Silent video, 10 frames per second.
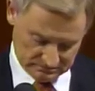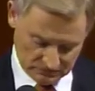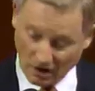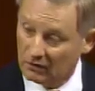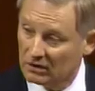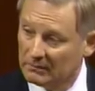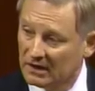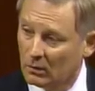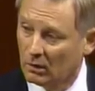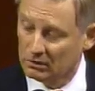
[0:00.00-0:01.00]
No, let me
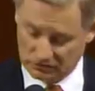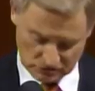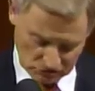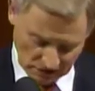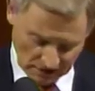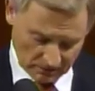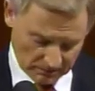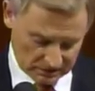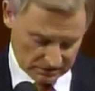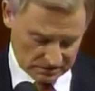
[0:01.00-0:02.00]
quote the
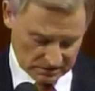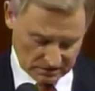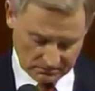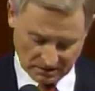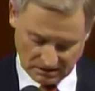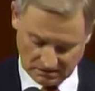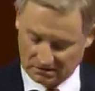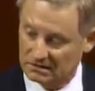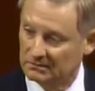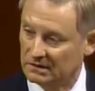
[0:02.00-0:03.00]
chairman of the Senate Banking
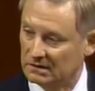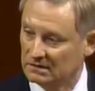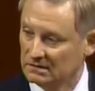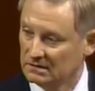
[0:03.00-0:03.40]
Committee.